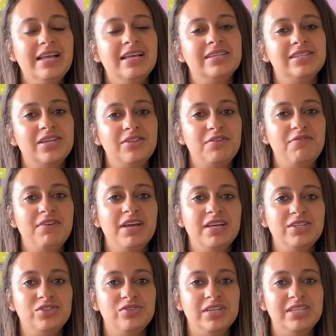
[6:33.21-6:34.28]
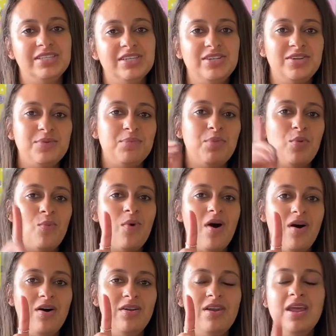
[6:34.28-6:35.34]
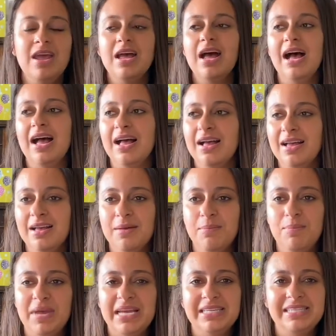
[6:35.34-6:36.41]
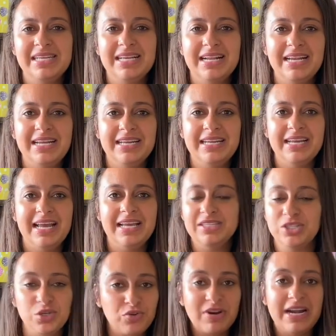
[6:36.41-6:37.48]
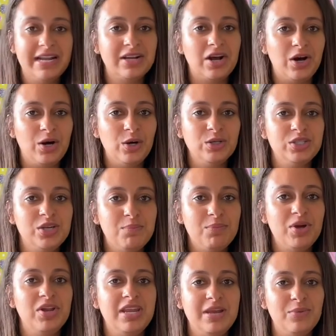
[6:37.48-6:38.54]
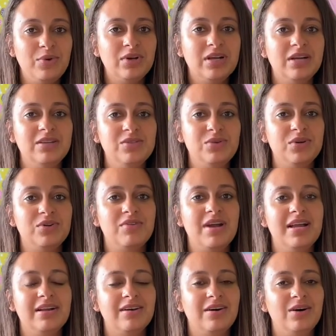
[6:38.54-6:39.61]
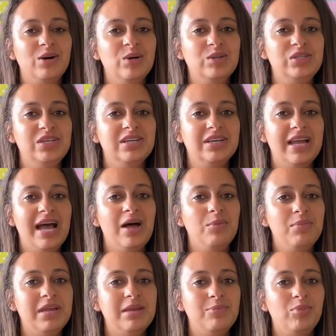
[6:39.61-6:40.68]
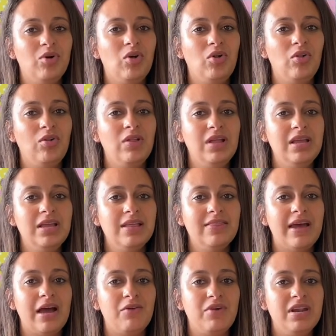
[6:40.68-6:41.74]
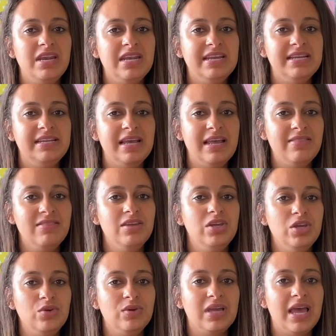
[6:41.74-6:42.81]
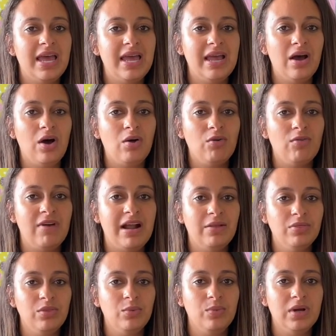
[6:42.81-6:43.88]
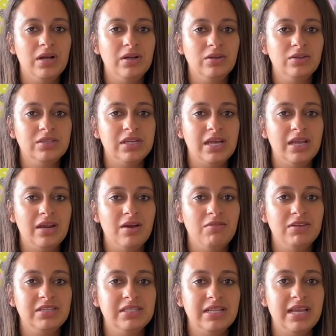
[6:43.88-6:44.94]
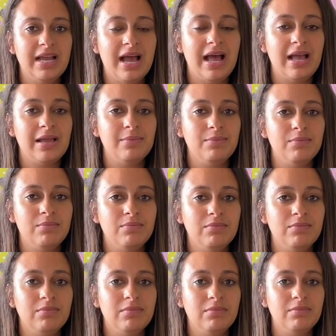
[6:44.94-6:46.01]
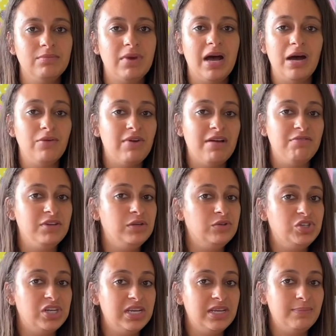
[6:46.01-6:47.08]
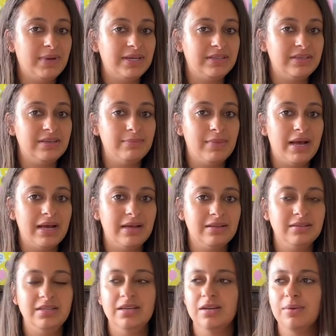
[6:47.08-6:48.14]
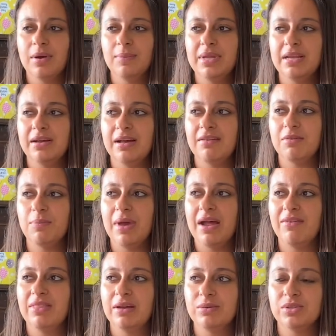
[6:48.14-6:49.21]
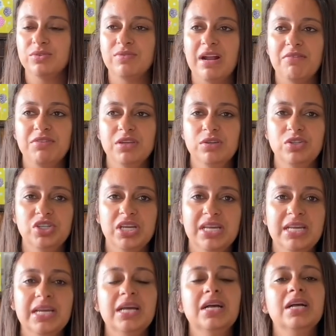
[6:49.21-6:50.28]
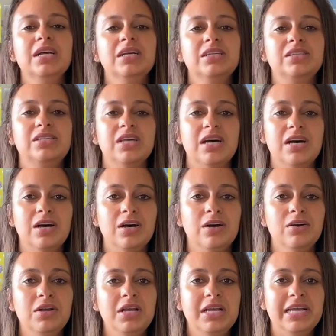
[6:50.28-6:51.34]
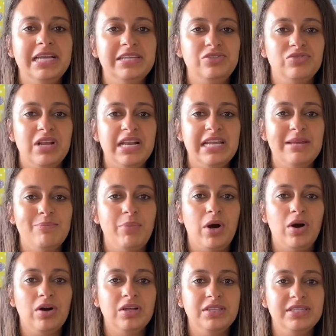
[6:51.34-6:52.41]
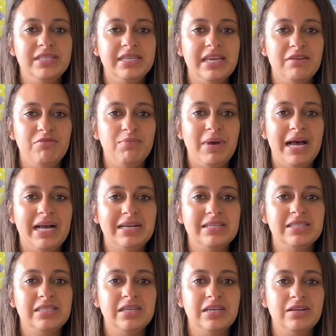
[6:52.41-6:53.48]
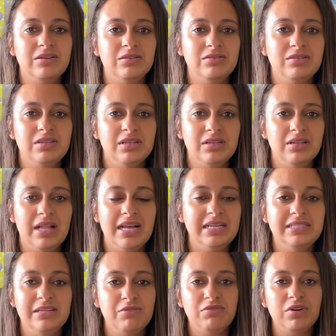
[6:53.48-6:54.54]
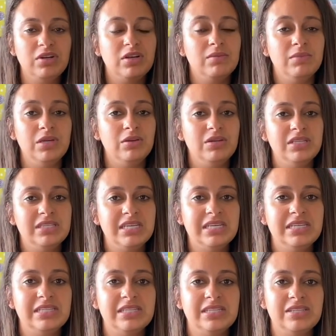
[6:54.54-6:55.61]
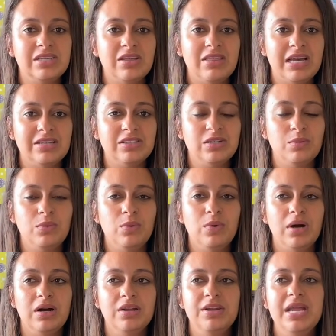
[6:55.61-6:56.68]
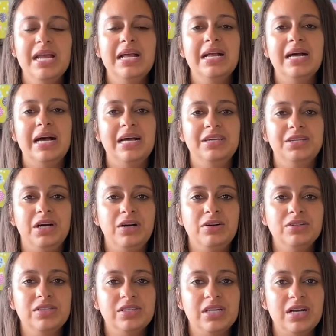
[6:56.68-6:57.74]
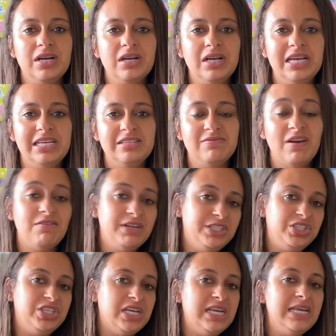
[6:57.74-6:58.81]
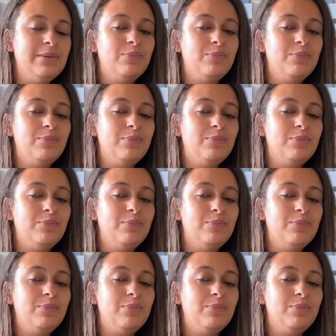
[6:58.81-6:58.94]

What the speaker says: So the first reason, number one, basically it's a great cause. Your money will go to a great cause. You can help people that are in need in the UK or around the world. And obviously I'm part refugee. My you know what I mean, I have a parent that was a refugee, so it's really important to give back to like different communities. So that's number one. And also it's very cheap.